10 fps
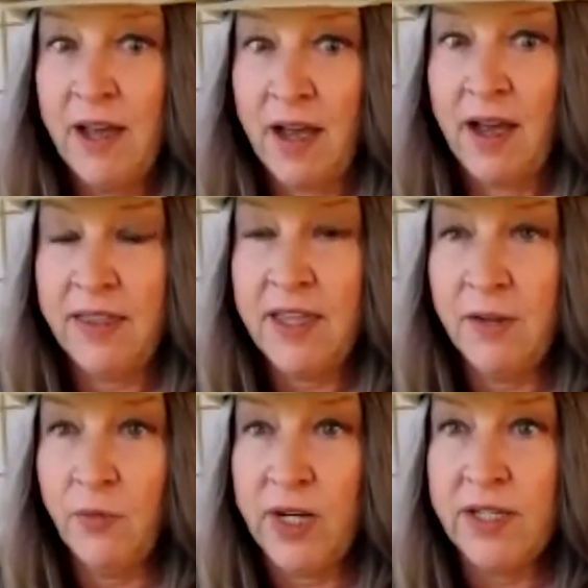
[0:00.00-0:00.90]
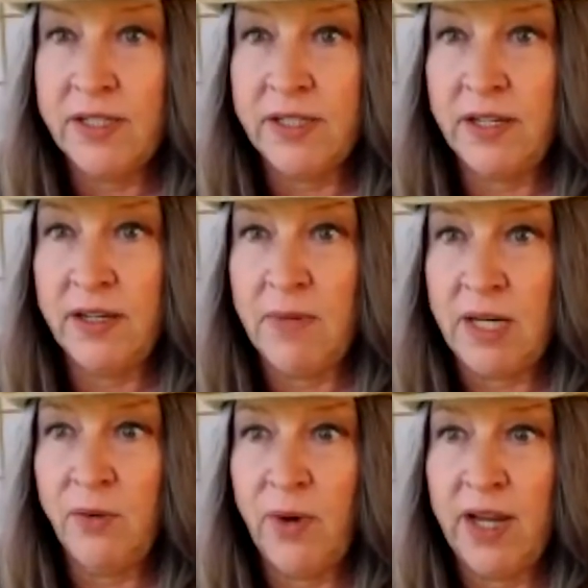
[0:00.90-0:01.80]
I think, what is in
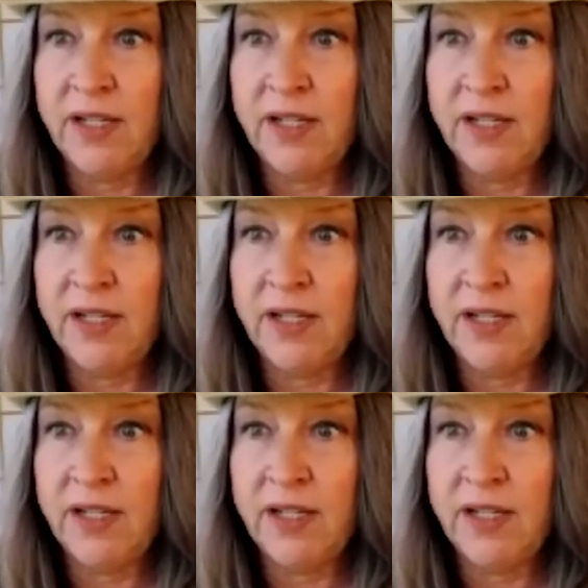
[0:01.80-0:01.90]
many ways